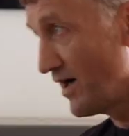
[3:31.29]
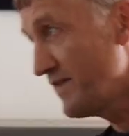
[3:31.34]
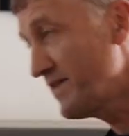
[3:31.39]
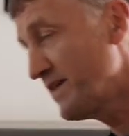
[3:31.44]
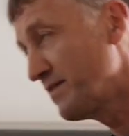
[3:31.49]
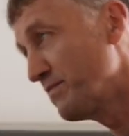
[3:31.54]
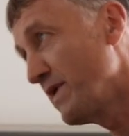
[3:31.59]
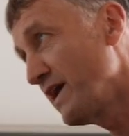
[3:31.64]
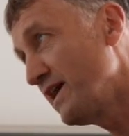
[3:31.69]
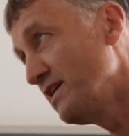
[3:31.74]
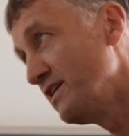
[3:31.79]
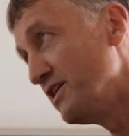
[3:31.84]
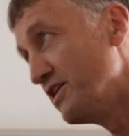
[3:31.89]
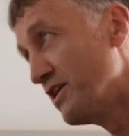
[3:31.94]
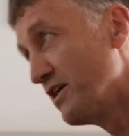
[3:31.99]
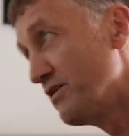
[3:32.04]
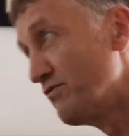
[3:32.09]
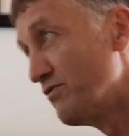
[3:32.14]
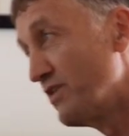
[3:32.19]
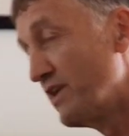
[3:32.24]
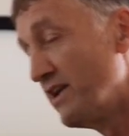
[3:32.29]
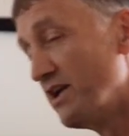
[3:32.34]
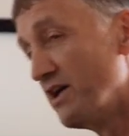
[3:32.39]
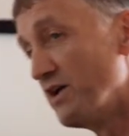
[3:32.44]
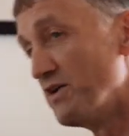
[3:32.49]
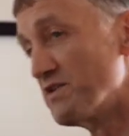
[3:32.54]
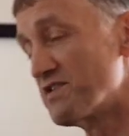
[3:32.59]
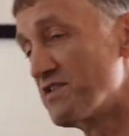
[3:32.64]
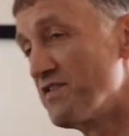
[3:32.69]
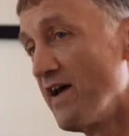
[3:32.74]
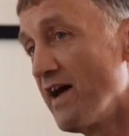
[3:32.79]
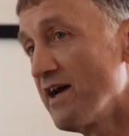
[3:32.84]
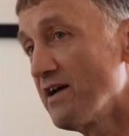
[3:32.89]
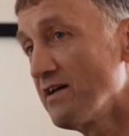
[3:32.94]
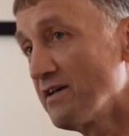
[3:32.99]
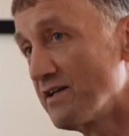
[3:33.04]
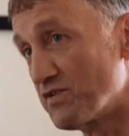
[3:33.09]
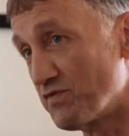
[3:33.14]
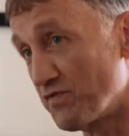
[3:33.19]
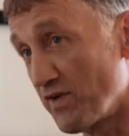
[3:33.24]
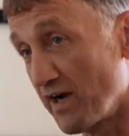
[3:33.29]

I think mainly you don't really know it's there. It's